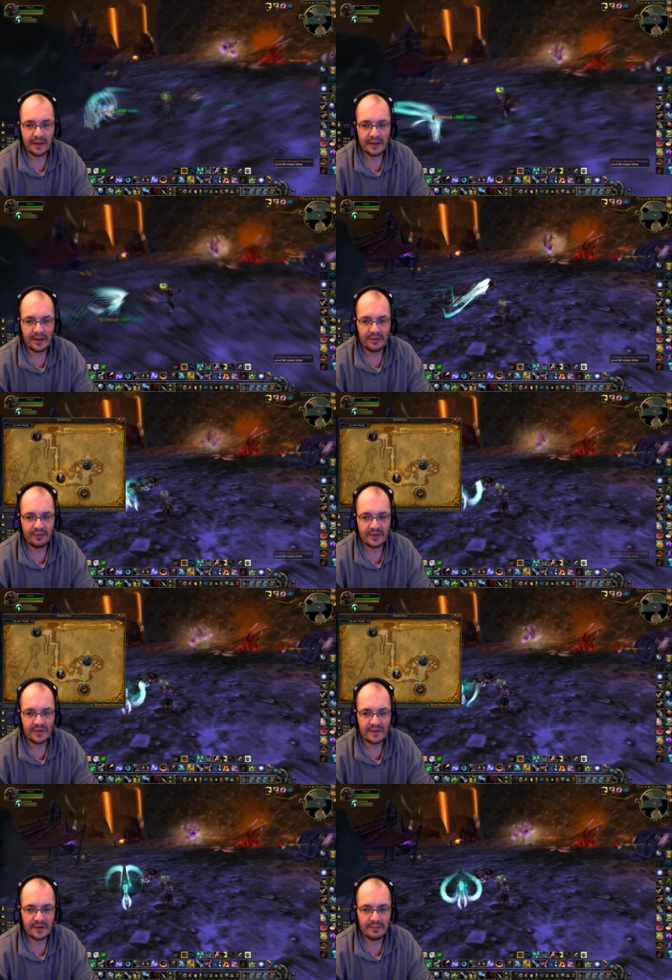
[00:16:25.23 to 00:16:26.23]
Another 2 of
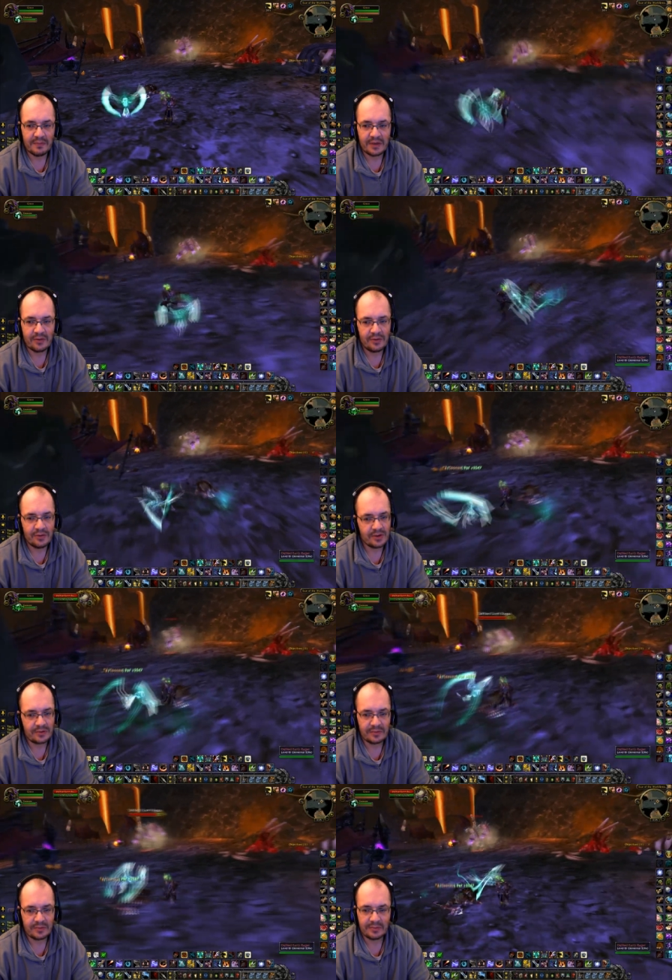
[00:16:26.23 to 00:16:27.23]
these funny big goons.